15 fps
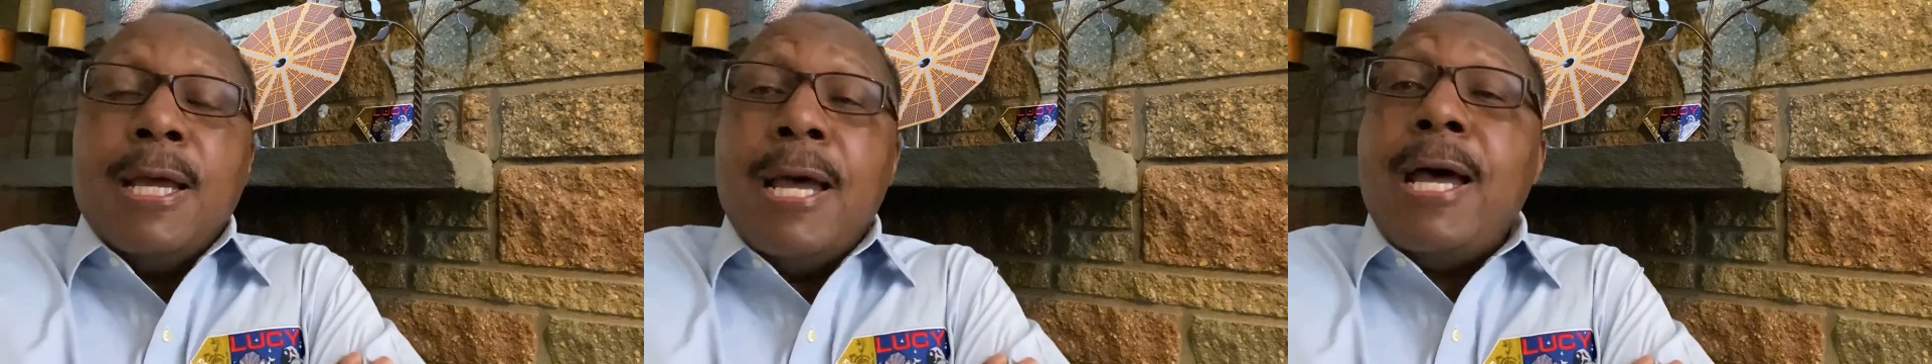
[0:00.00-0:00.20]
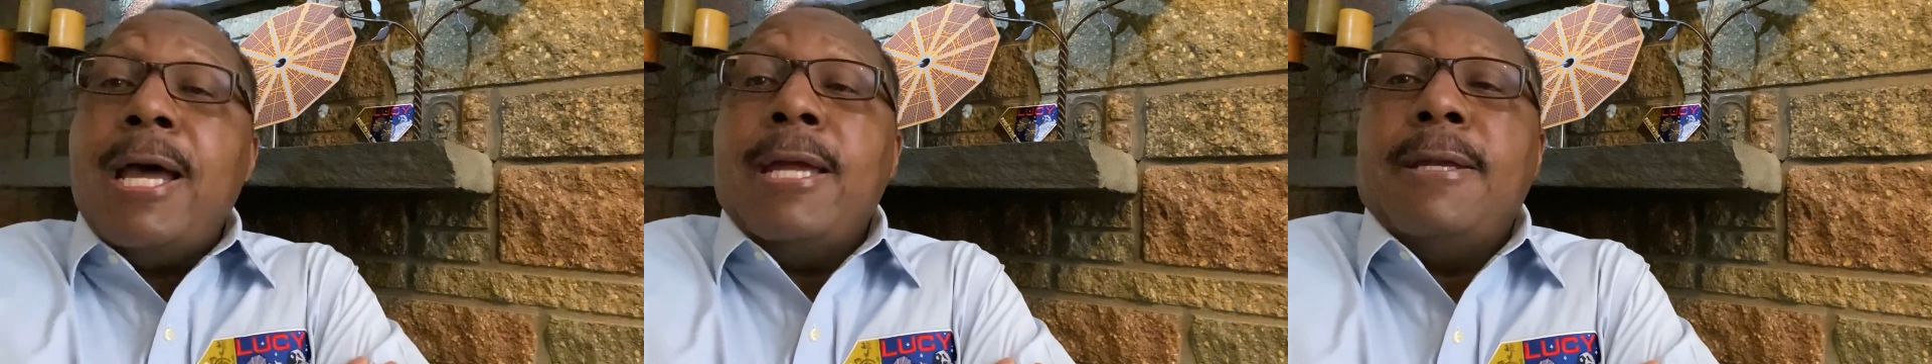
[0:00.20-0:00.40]

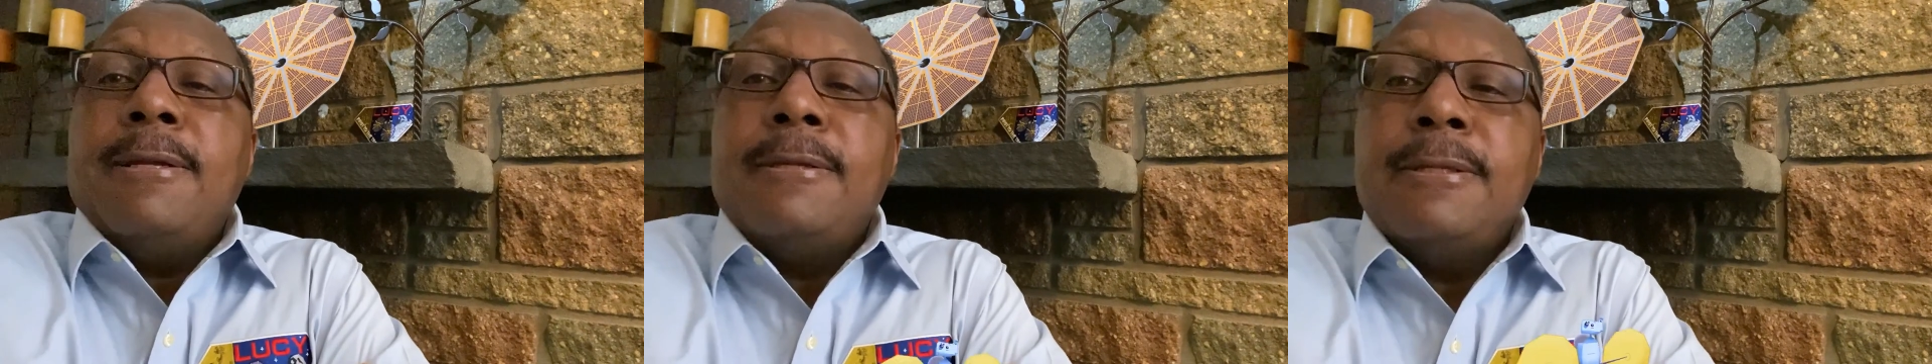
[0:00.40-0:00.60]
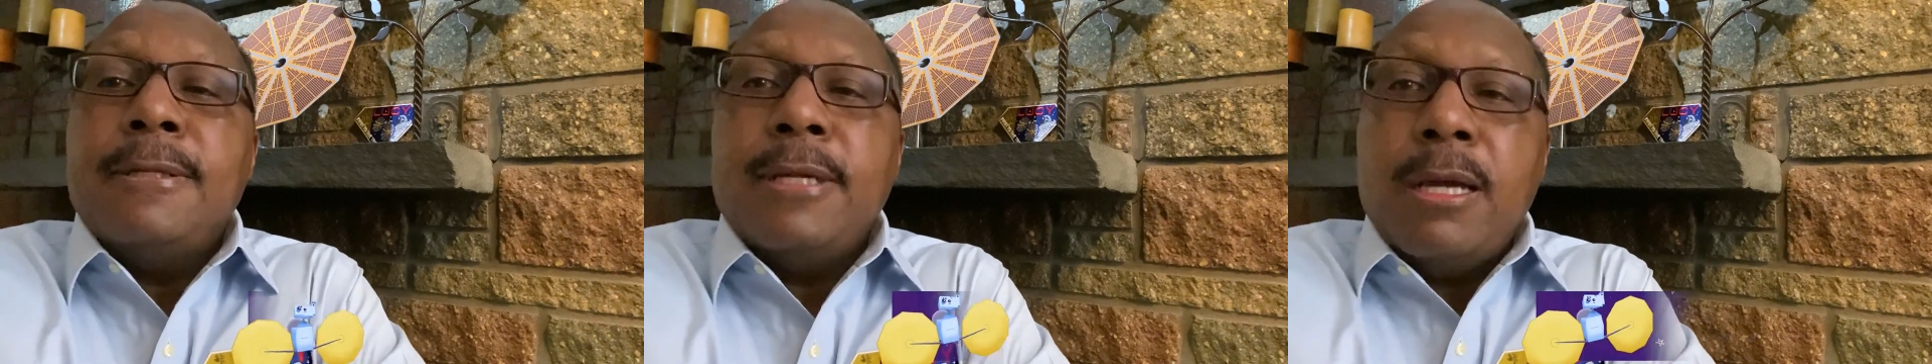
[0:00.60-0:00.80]
Hi,
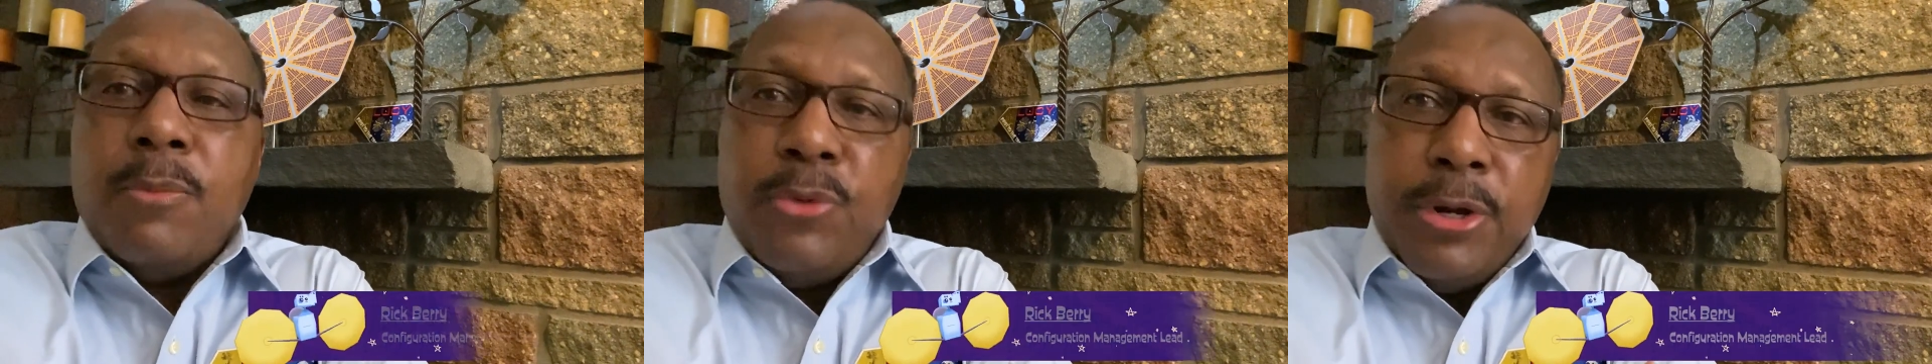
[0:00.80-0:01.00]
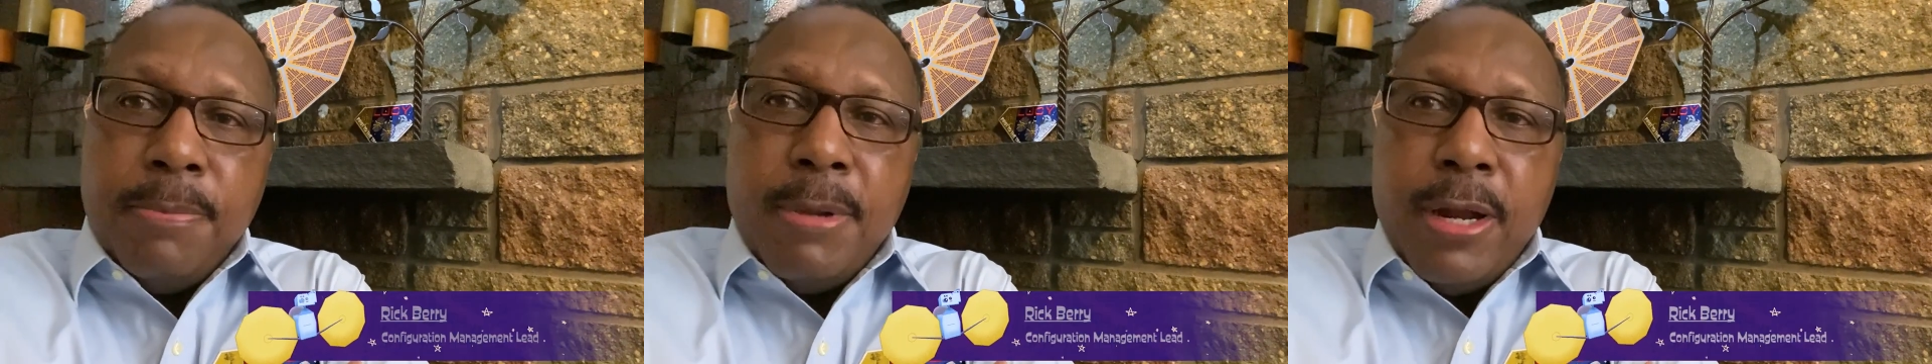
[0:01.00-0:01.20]
I'm
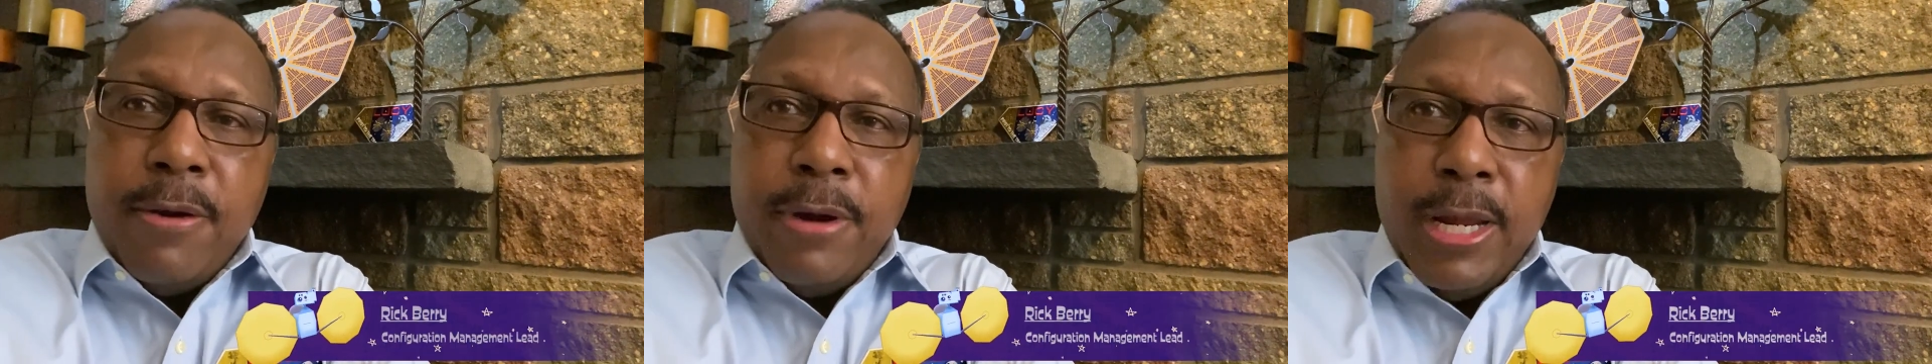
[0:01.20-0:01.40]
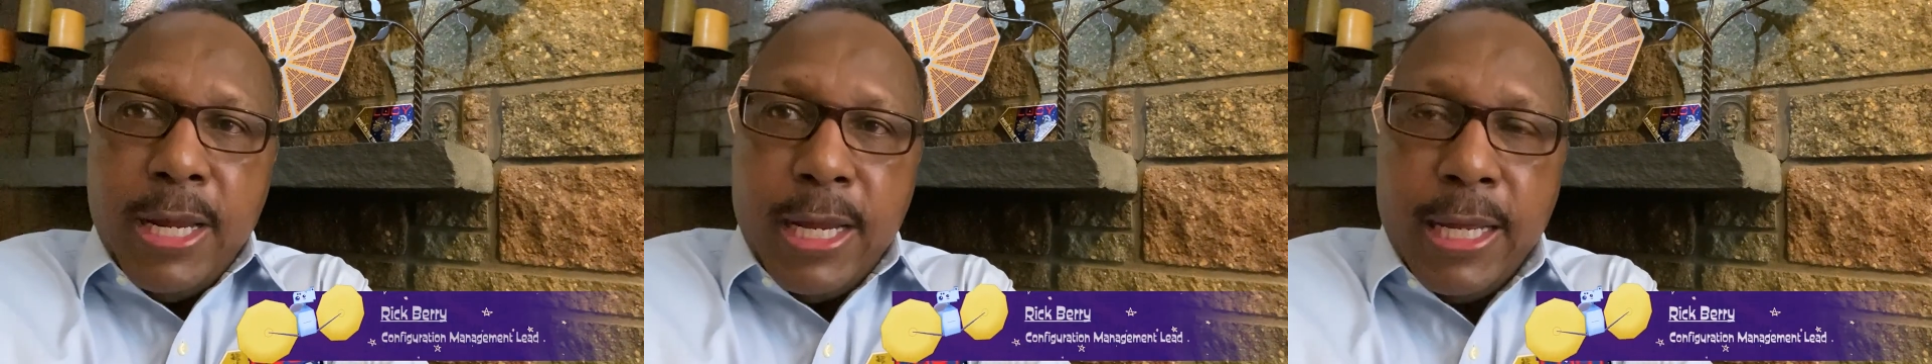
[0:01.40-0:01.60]
Rick Barry,